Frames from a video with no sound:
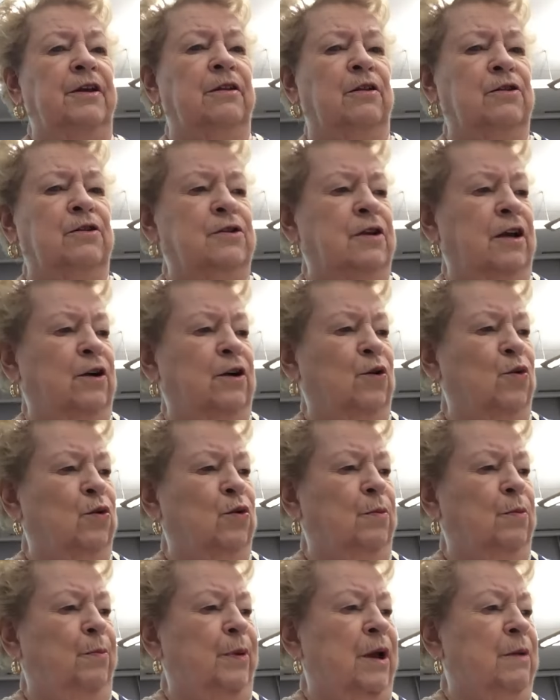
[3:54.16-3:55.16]
that looks like
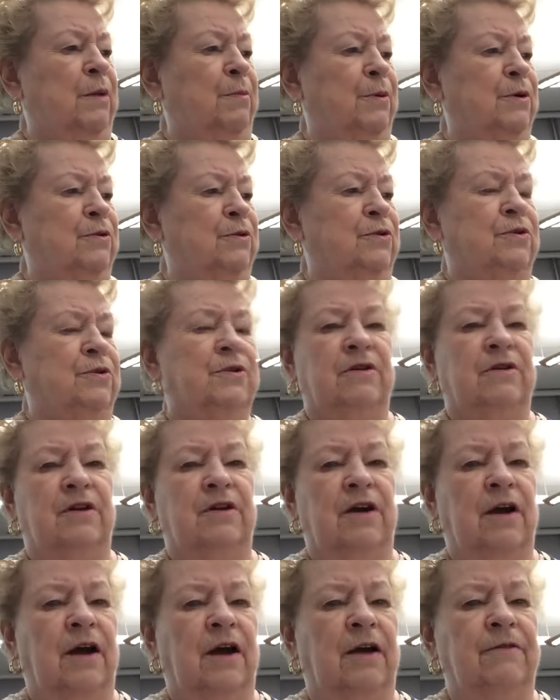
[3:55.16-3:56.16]
old papers,
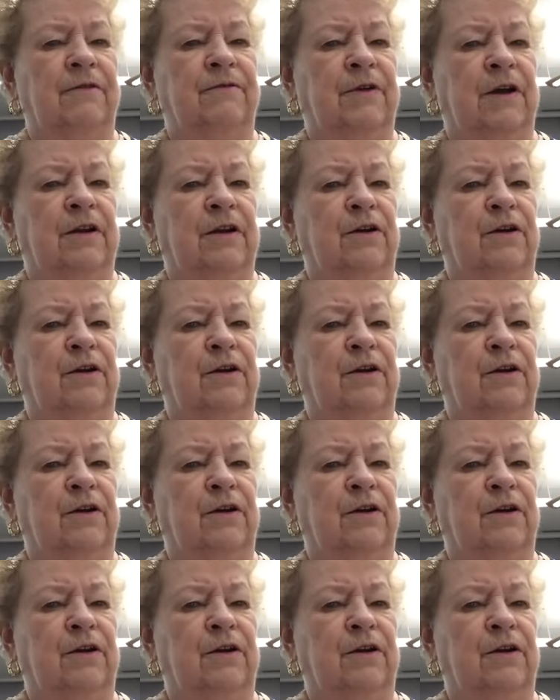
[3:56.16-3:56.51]
I've got